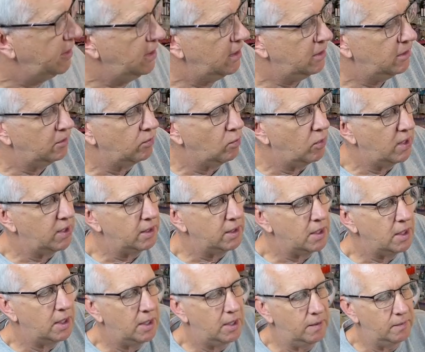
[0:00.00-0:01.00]
is what
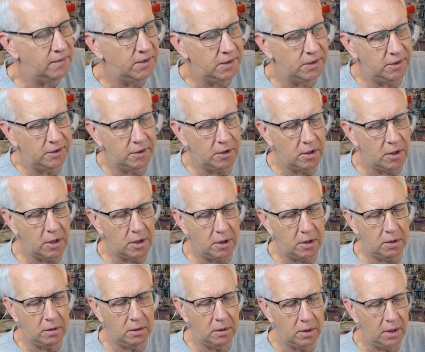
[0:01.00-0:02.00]
comes. This is
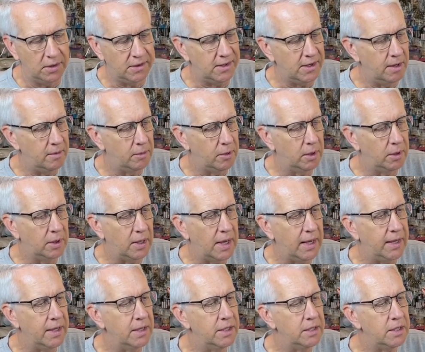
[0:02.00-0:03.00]
all assembled. I
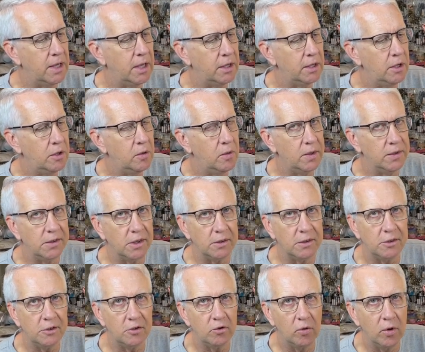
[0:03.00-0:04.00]
can tell you it's
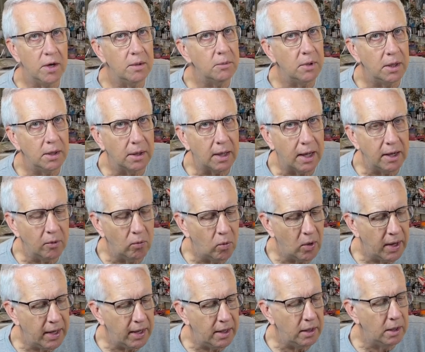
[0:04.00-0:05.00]
extremely
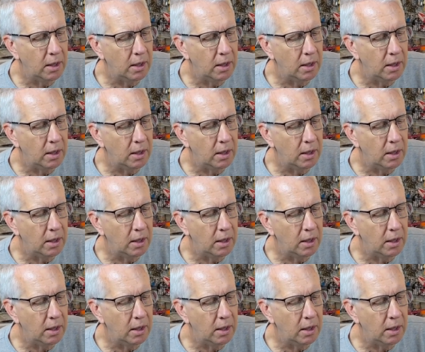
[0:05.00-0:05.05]
lightweight.